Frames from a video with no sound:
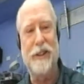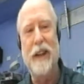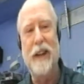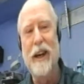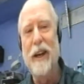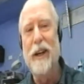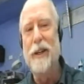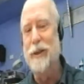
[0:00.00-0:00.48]

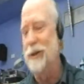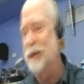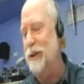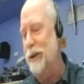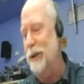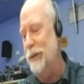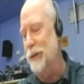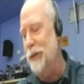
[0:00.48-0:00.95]
So
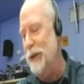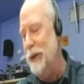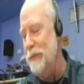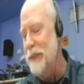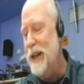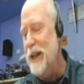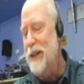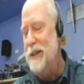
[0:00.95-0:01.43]
um,
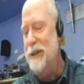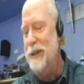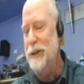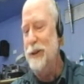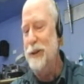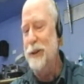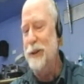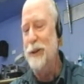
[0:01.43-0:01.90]
these
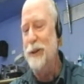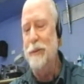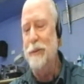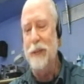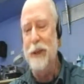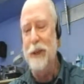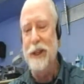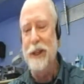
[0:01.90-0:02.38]
could
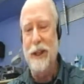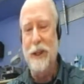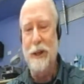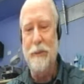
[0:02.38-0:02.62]
be um,